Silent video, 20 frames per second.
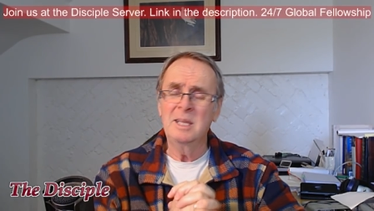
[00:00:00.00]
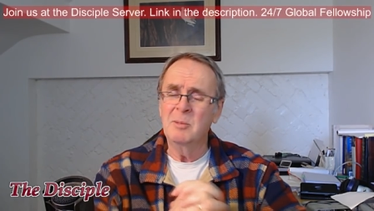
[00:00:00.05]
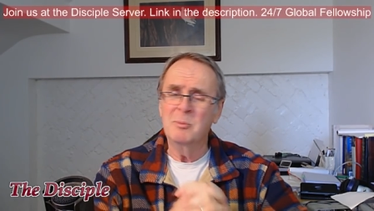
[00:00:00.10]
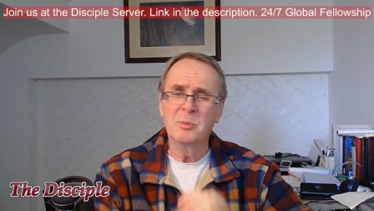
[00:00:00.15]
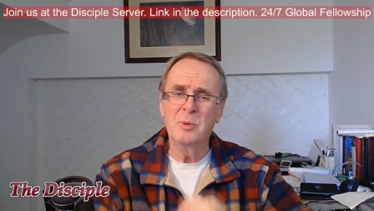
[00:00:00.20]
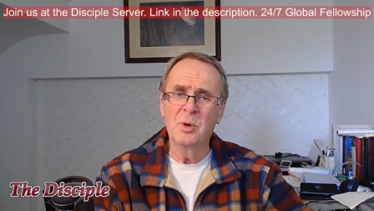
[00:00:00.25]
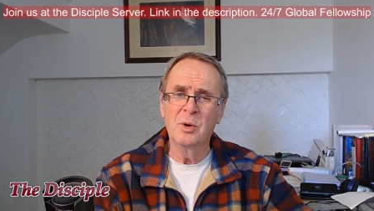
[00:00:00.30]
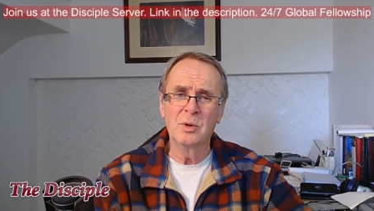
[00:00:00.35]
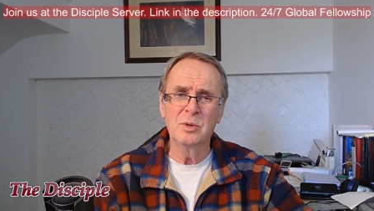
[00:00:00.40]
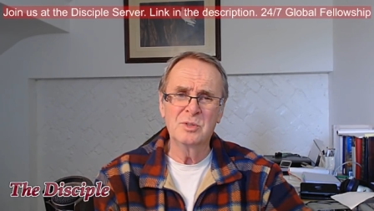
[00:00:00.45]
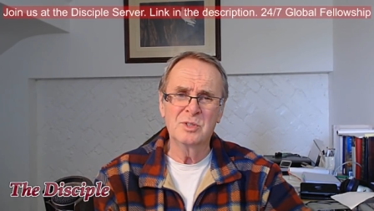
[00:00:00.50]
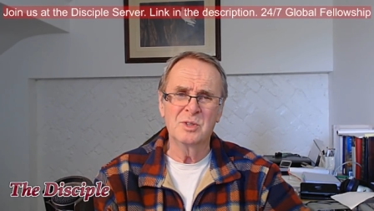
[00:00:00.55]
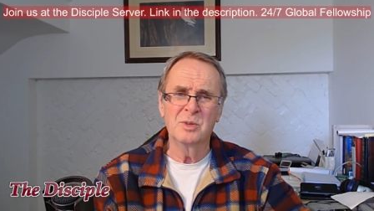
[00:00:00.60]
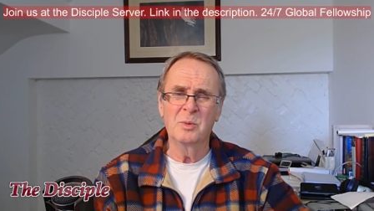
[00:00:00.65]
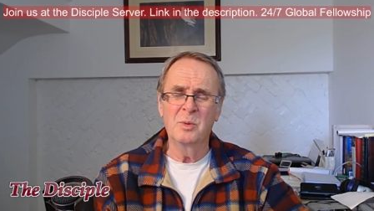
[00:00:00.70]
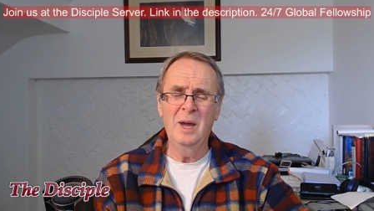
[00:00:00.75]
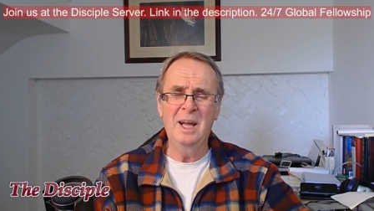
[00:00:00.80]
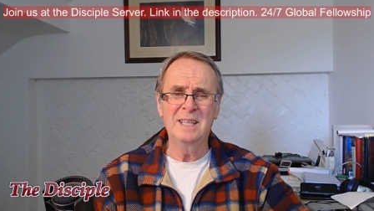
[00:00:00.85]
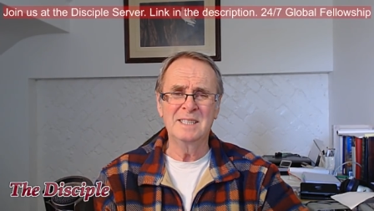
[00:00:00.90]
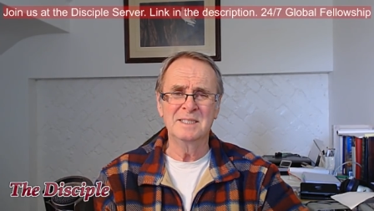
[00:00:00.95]
and then brought
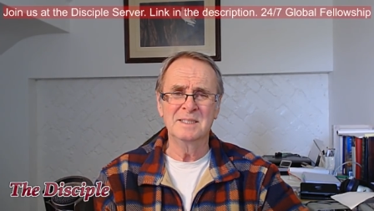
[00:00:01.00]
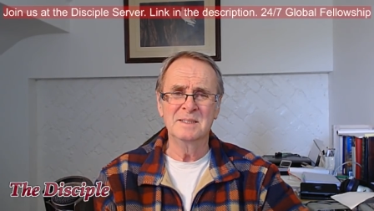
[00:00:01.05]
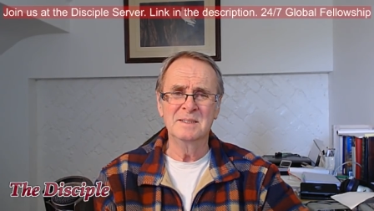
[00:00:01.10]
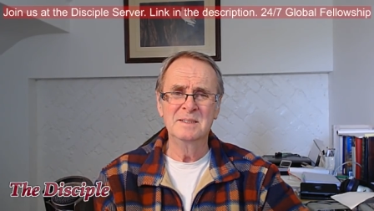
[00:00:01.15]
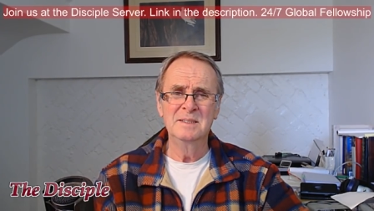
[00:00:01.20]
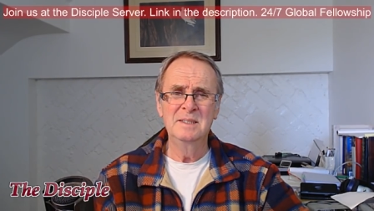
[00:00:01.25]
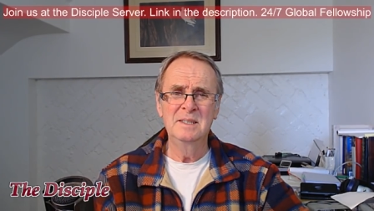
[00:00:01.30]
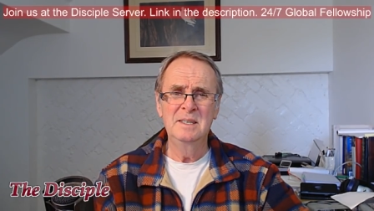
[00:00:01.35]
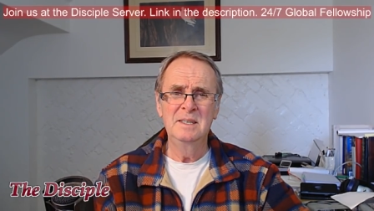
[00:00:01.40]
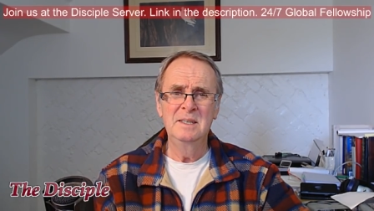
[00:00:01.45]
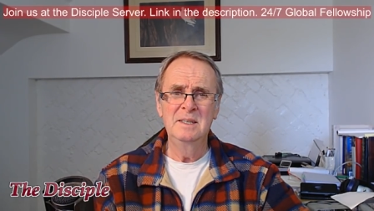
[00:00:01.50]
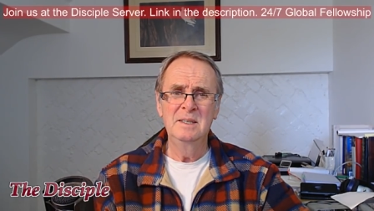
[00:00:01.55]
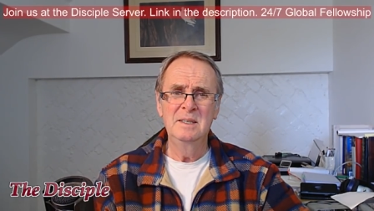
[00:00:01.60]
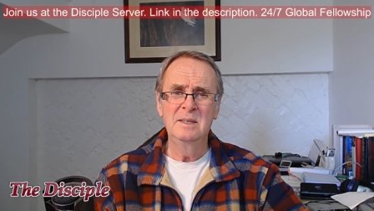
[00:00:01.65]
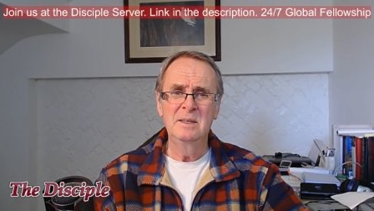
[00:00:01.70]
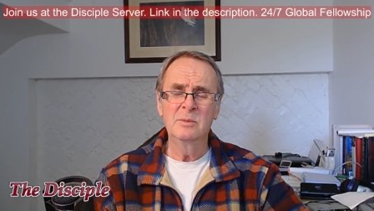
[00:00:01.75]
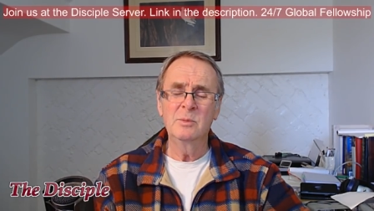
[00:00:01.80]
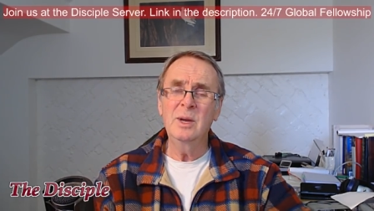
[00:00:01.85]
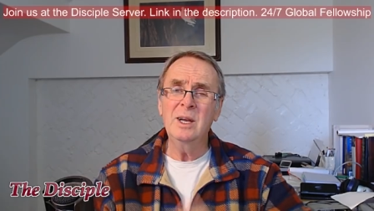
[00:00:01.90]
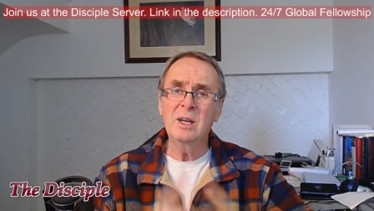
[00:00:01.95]
to the wedding.
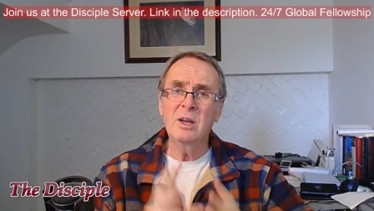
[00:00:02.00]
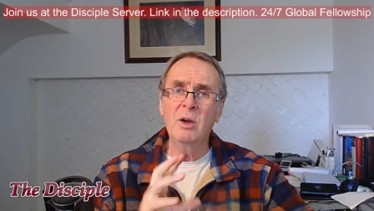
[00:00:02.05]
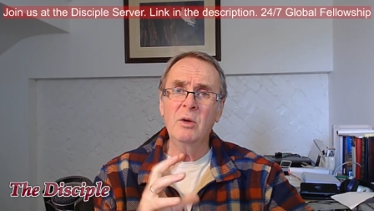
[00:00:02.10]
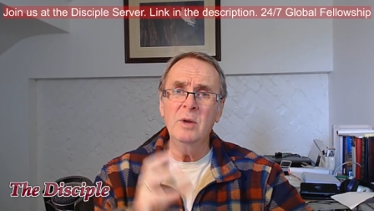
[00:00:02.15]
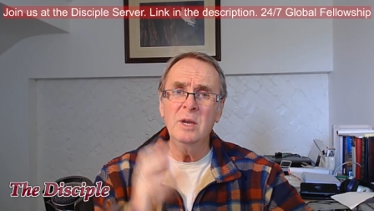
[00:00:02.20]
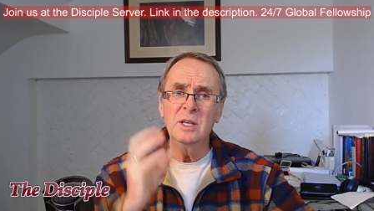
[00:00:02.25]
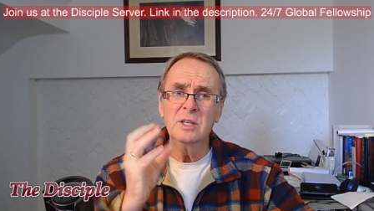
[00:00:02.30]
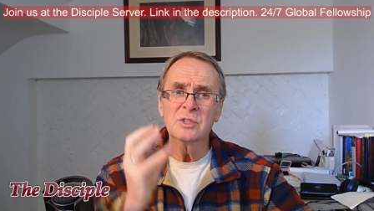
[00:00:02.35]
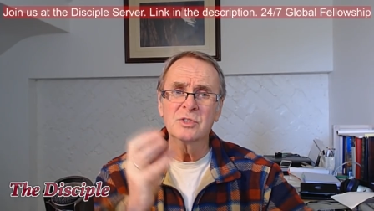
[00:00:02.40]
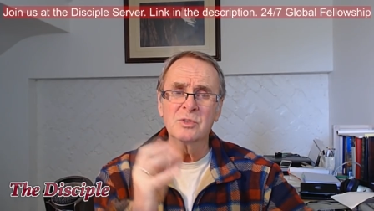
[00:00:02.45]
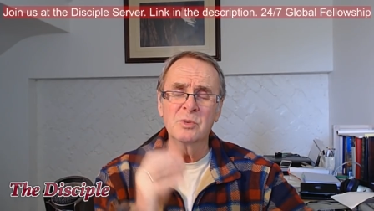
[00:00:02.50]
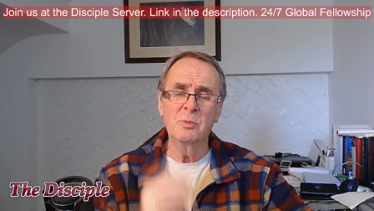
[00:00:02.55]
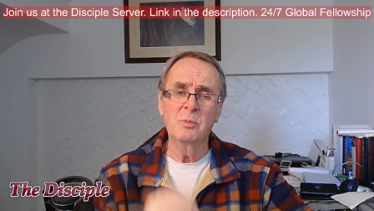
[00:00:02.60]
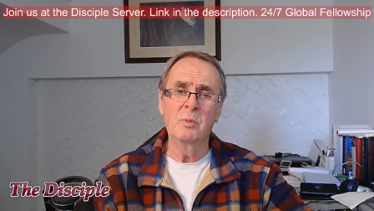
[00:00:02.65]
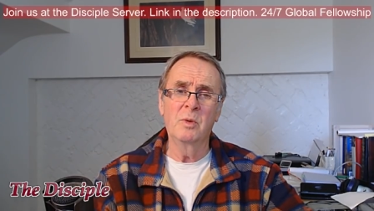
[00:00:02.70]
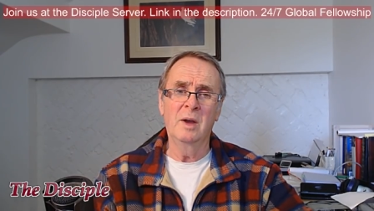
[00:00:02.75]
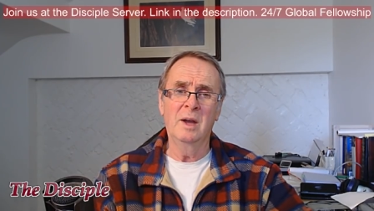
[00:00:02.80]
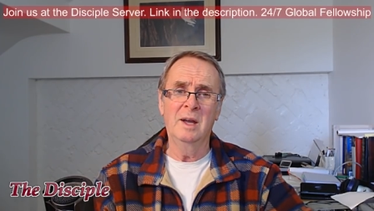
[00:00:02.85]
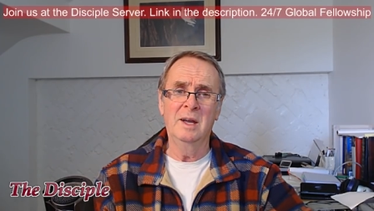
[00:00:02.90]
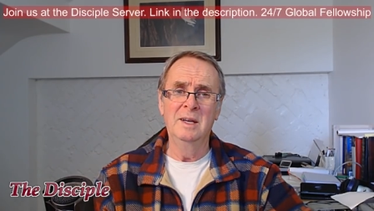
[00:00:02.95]
We're going
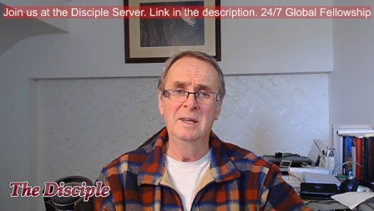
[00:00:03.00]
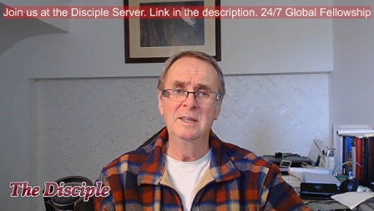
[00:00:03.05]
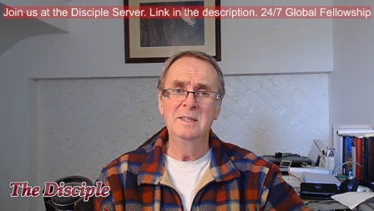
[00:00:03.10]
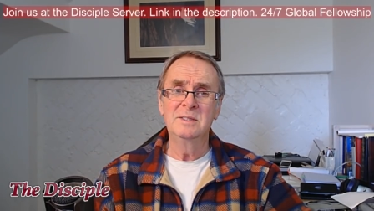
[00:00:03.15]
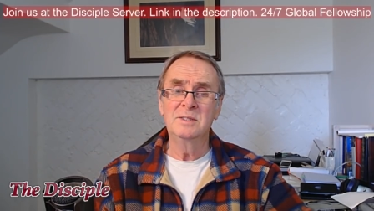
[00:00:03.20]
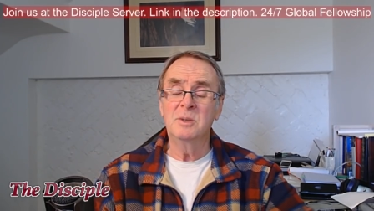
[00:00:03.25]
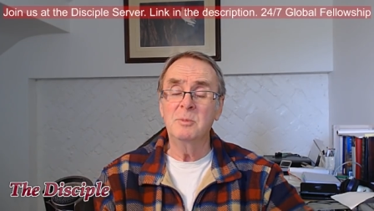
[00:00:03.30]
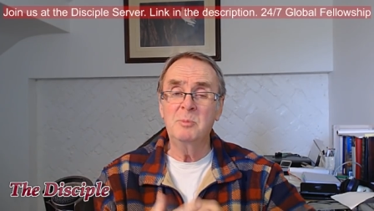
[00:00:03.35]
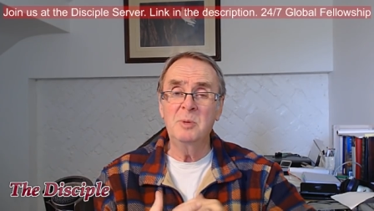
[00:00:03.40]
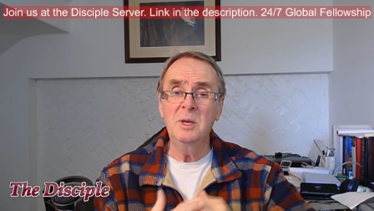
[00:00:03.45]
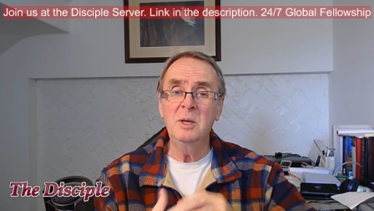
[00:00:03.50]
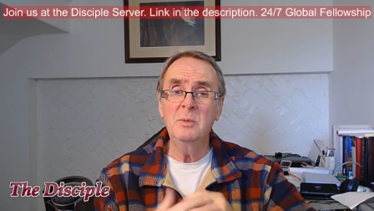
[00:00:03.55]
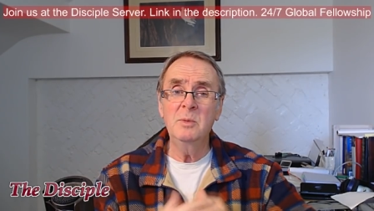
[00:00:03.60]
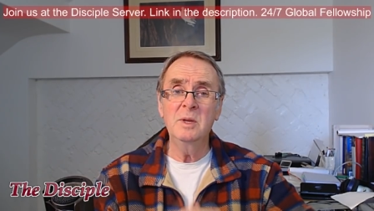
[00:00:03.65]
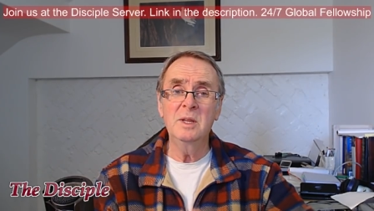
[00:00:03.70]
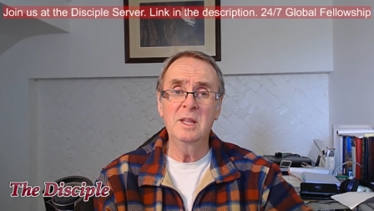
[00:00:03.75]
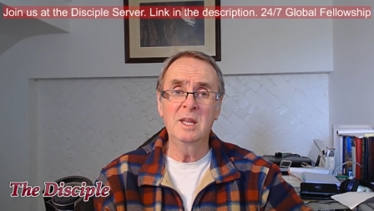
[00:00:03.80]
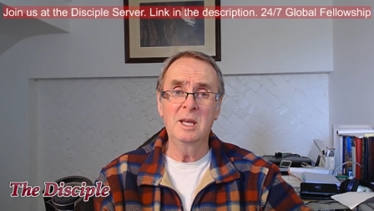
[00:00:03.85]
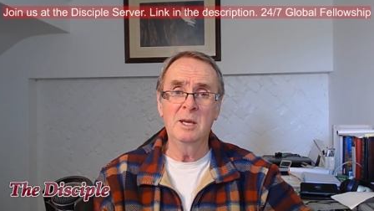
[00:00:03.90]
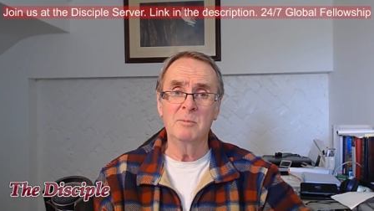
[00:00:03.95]
somewhere to be
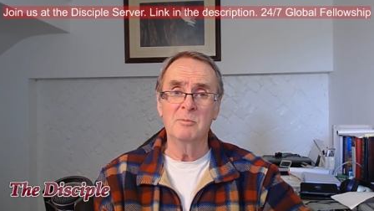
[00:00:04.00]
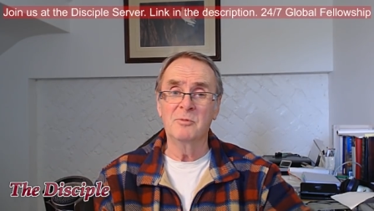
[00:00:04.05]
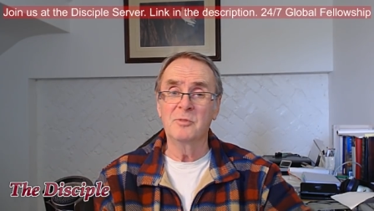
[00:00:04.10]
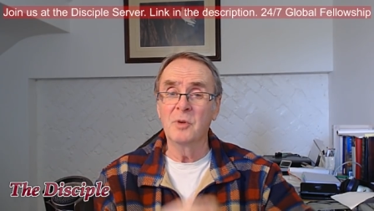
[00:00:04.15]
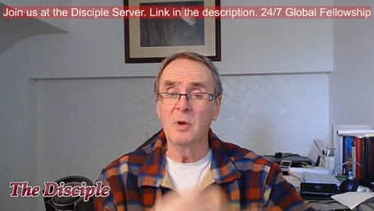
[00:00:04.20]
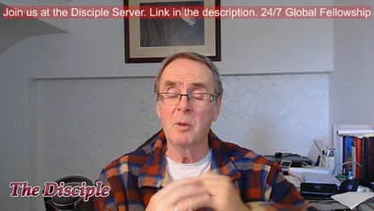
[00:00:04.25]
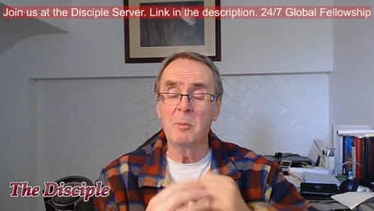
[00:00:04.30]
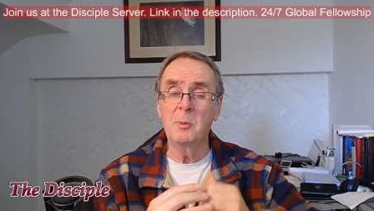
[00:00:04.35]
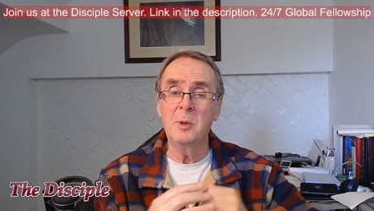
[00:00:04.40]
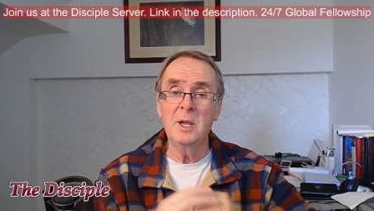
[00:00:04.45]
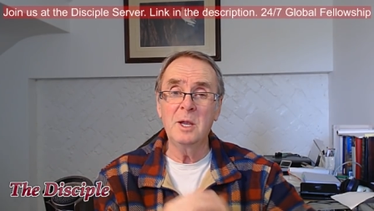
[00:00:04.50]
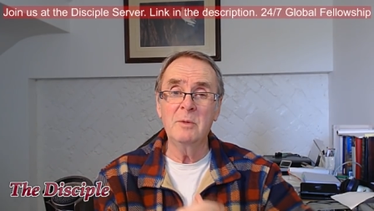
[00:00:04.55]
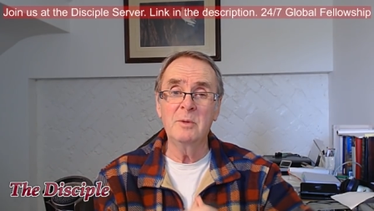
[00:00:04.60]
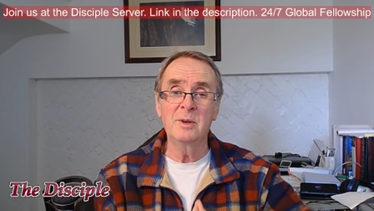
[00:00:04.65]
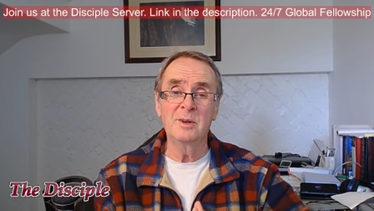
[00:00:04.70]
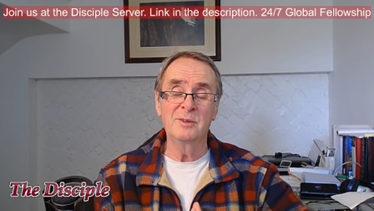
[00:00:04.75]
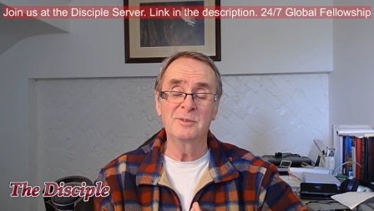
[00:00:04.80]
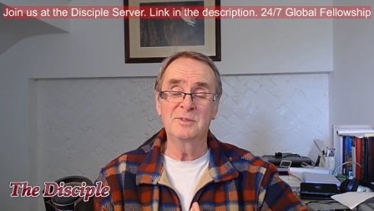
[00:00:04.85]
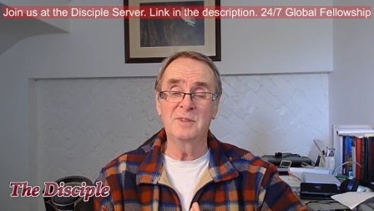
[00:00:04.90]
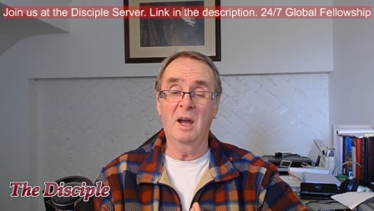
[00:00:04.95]
with him for a
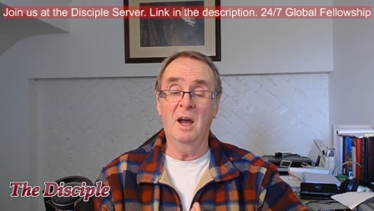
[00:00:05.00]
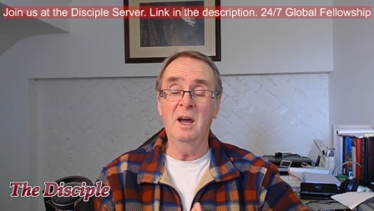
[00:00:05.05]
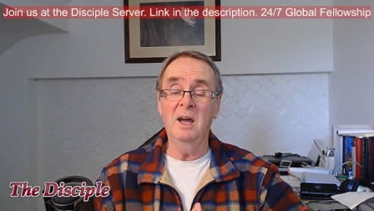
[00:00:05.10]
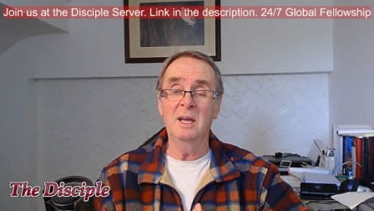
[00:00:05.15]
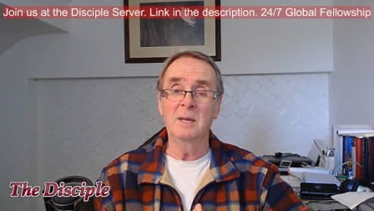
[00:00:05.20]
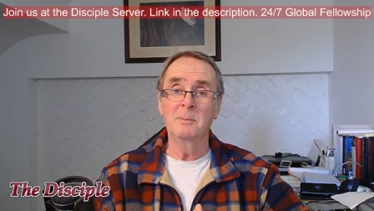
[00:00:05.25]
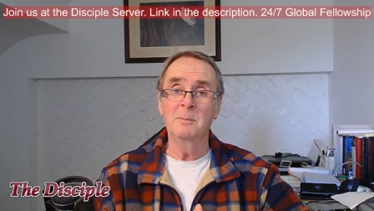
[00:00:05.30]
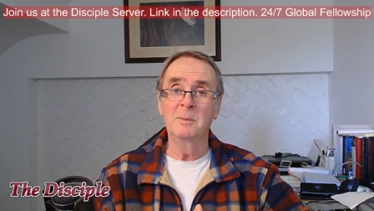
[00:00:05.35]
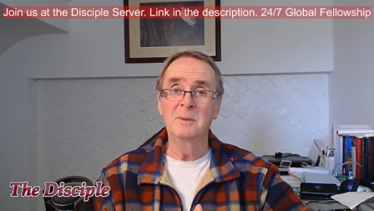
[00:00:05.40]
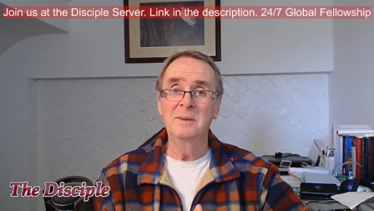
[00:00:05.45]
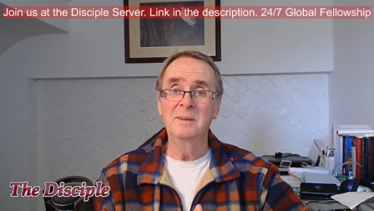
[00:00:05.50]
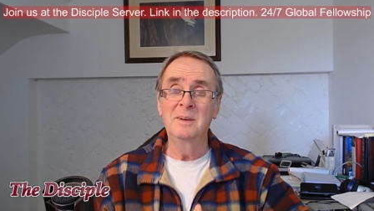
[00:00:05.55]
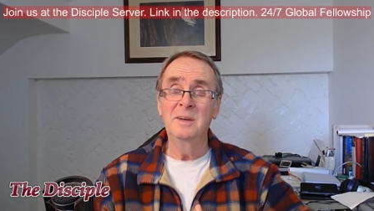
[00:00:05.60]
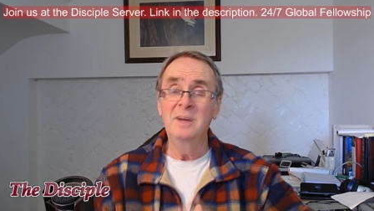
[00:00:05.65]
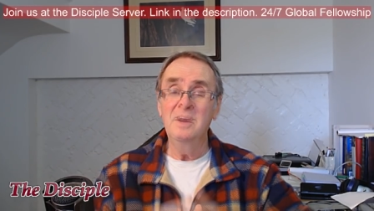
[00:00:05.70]
period of time.